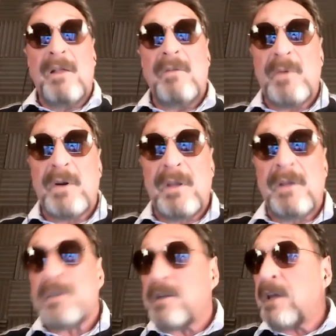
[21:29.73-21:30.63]
But it
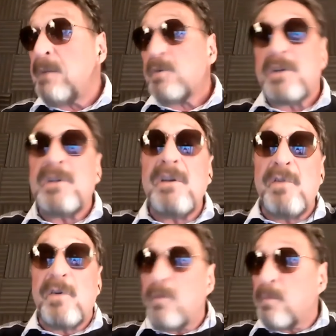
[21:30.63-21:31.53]
is the most
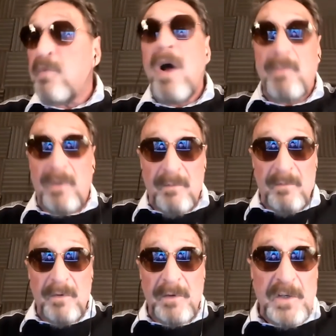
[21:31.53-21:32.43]
difficult problem
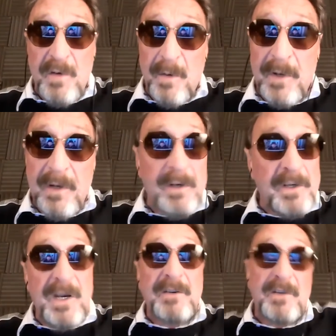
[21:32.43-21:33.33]
of distributed
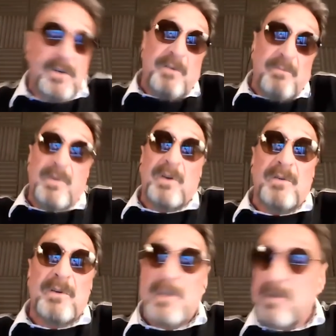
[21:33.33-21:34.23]
exchange. You can
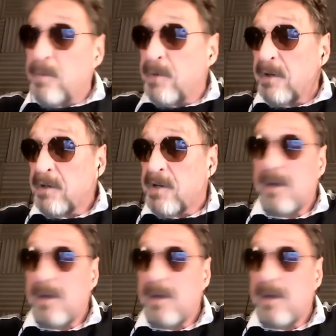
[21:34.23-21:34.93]
build a distributed exchange.